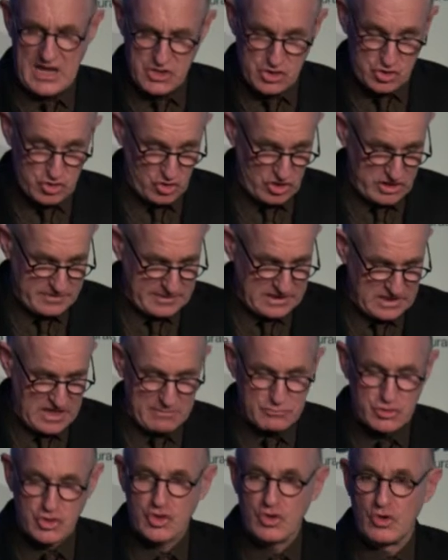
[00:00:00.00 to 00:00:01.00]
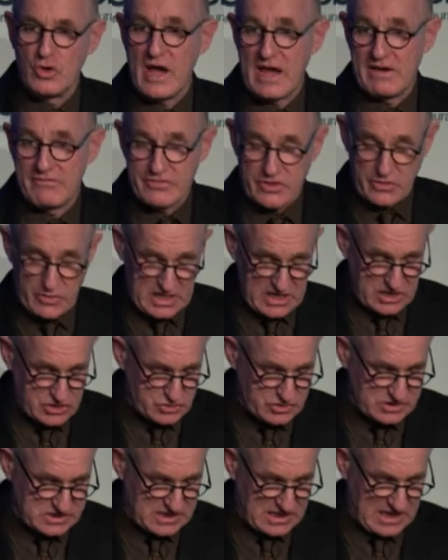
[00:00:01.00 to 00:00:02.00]
enjoyable, I'm sure, and very
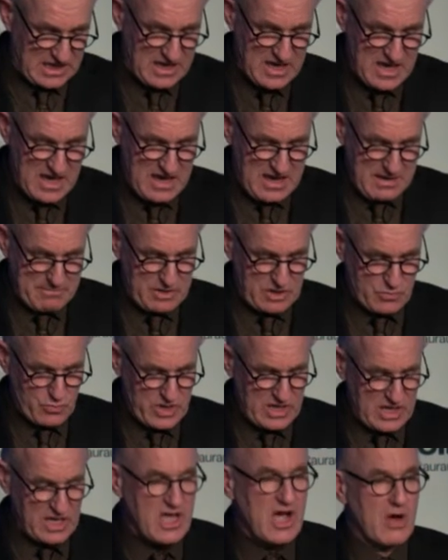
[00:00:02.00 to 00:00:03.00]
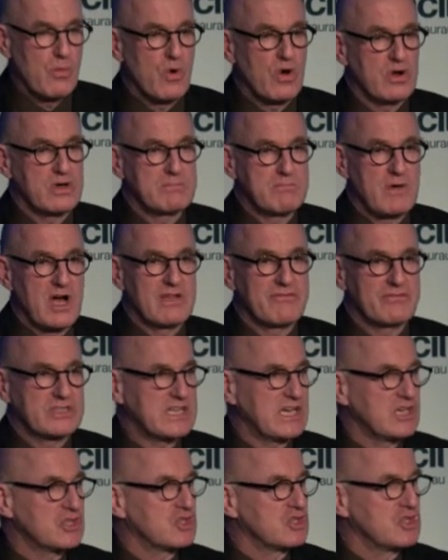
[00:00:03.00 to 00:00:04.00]
interesting. But really, my
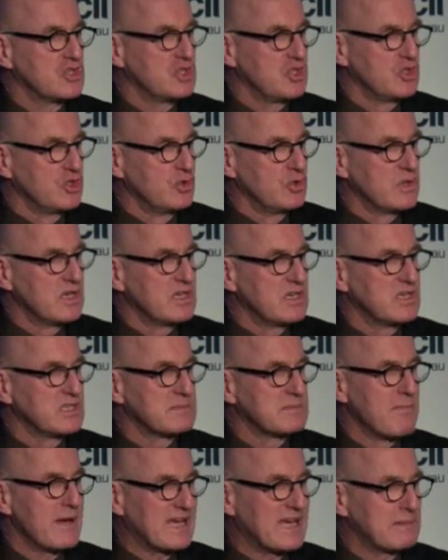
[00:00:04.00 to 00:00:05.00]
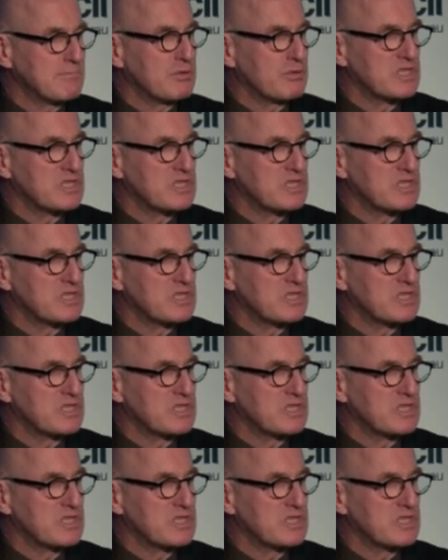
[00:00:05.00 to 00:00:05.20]
invitation to you is make it